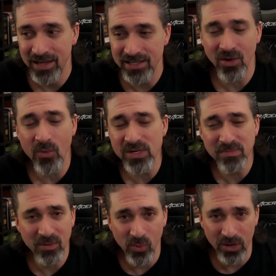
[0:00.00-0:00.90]
always
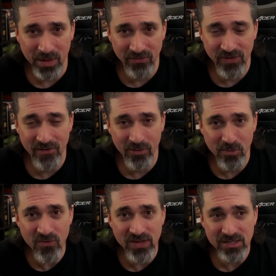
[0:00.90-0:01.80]
been one of my favorite
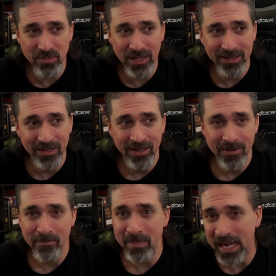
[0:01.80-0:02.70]
movies, but,
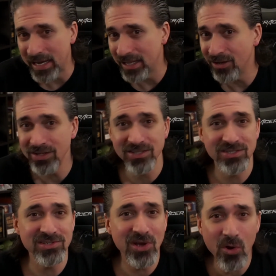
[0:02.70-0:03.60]
man, it looks
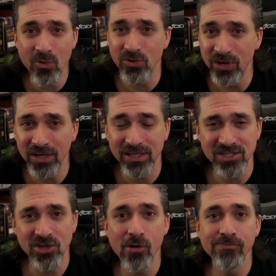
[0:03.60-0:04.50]
so good and
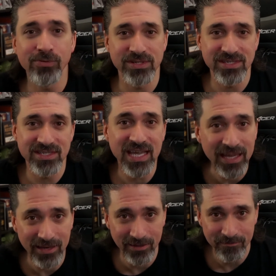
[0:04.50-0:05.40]
so
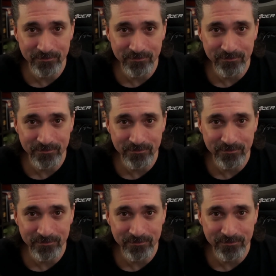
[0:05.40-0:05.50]
pristine.